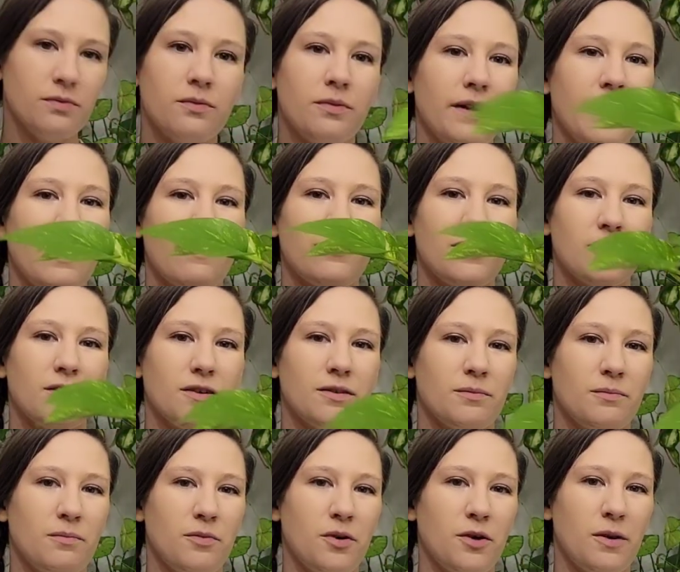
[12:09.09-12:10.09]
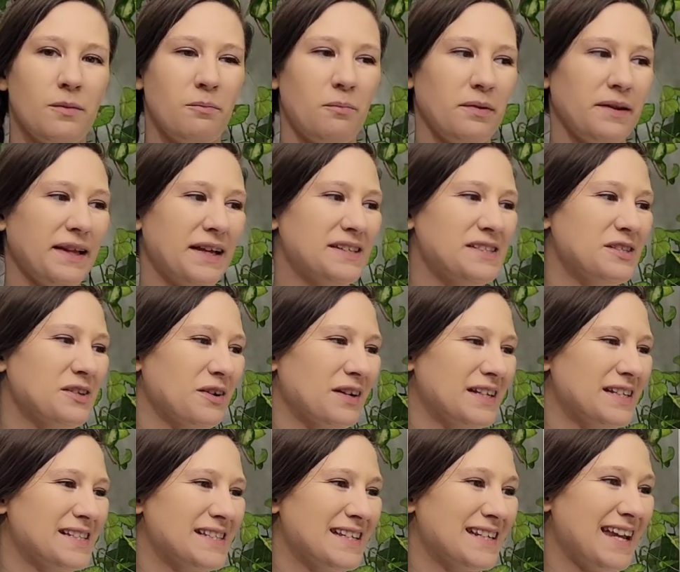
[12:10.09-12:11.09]
we have to put plants on
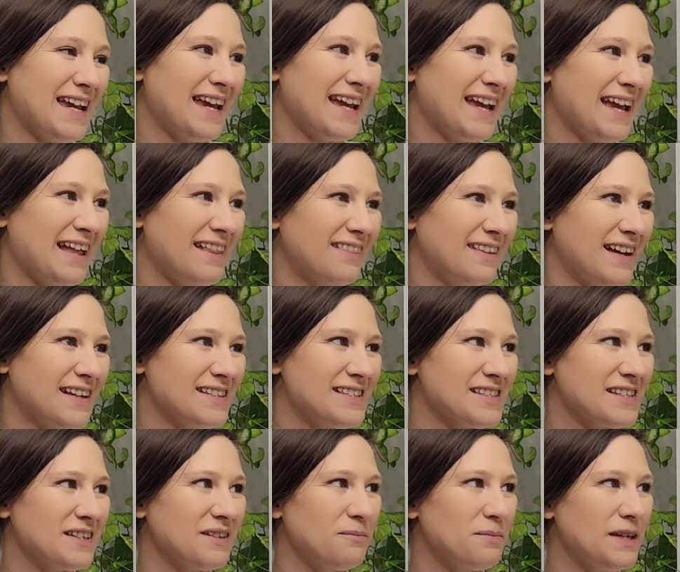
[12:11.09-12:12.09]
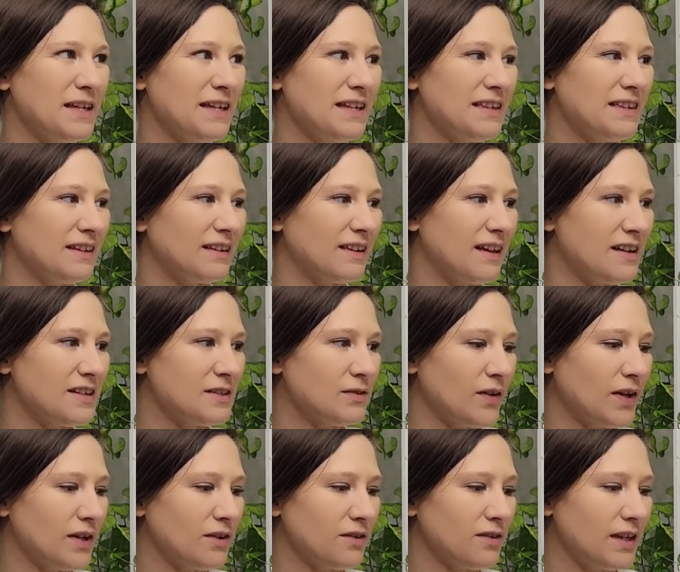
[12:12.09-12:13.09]
it today and that's gonna be the last
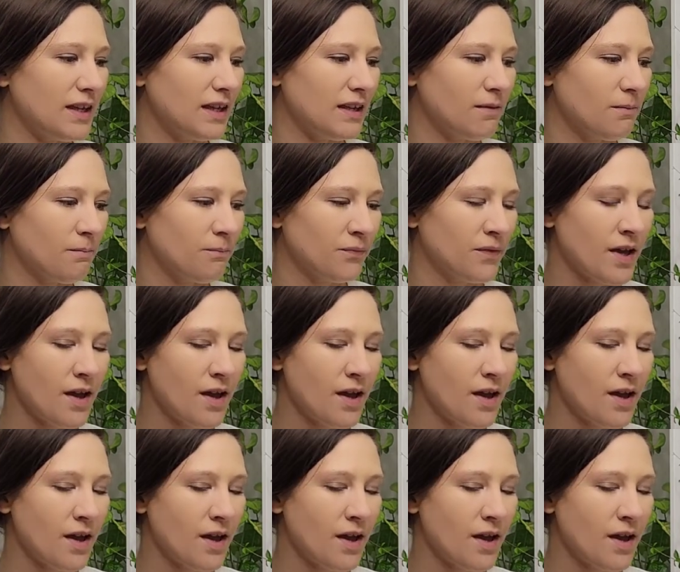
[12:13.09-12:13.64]
final thing